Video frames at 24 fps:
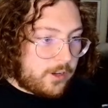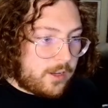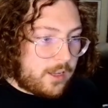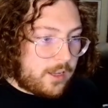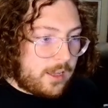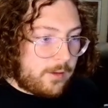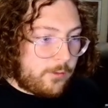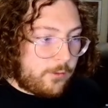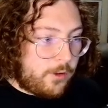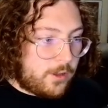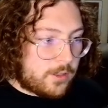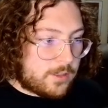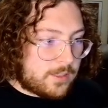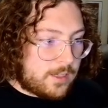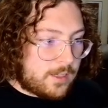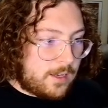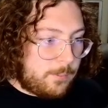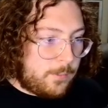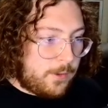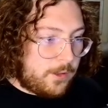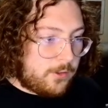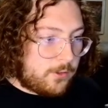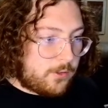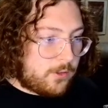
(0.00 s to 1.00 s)
game of all
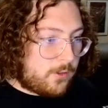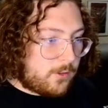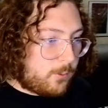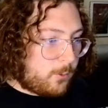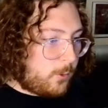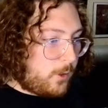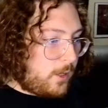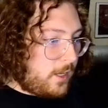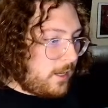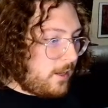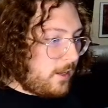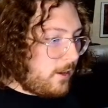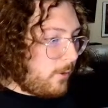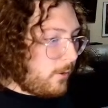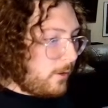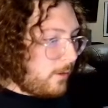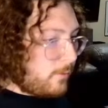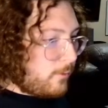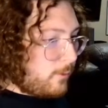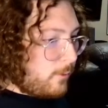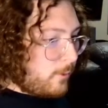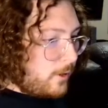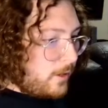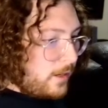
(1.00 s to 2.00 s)
time, Mother 3,
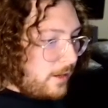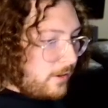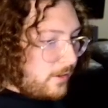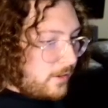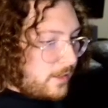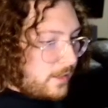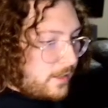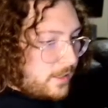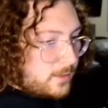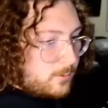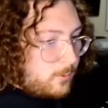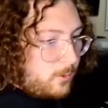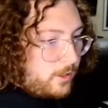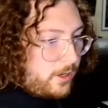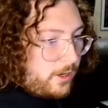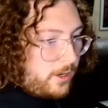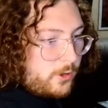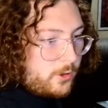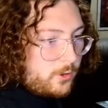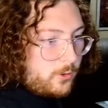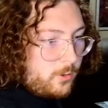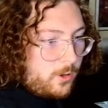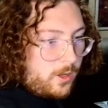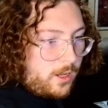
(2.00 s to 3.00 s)
going for nowadays? Want a
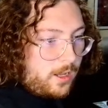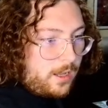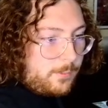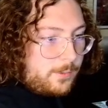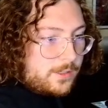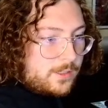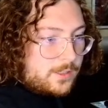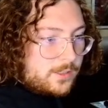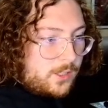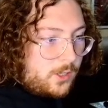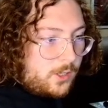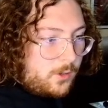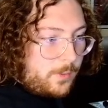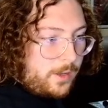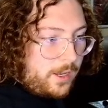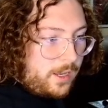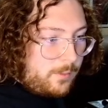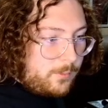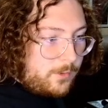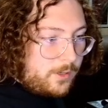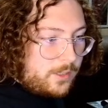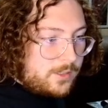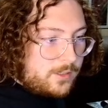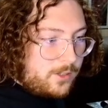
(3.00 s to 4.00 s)
new copy so
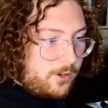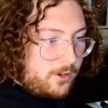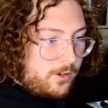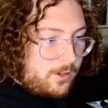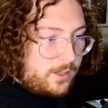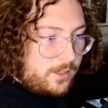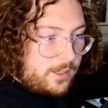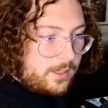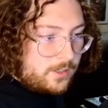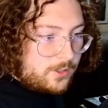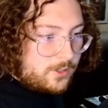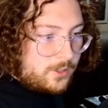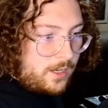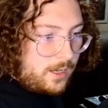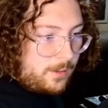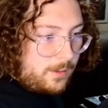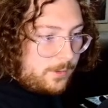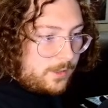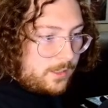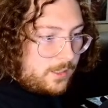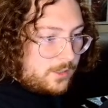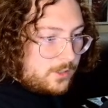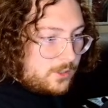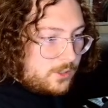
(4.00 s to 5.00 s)
bad, but it's hard to get
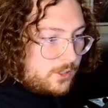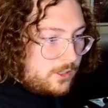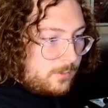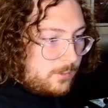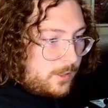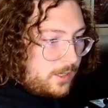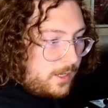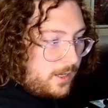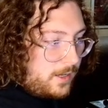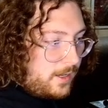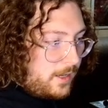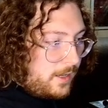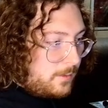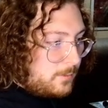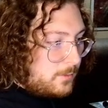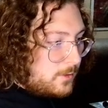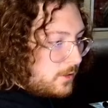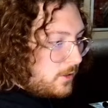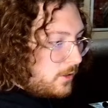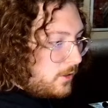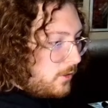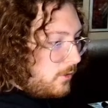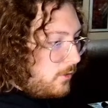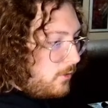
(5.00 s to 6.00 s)
Japanese GBA
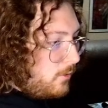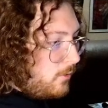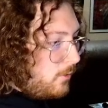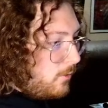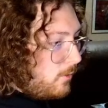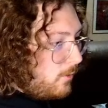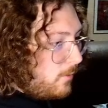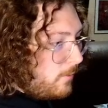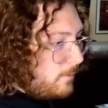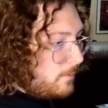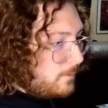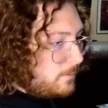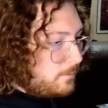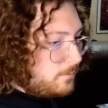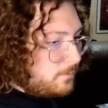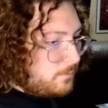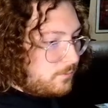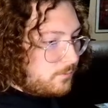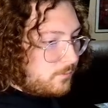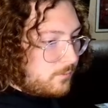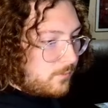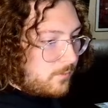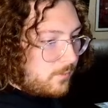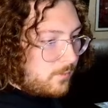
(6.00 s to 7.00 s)
games new.
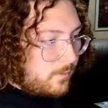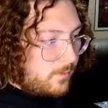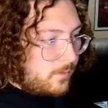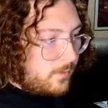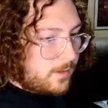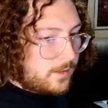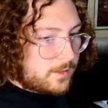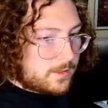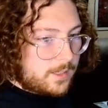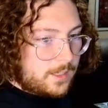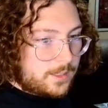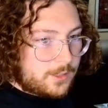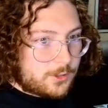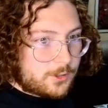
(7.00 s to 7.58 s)
Is that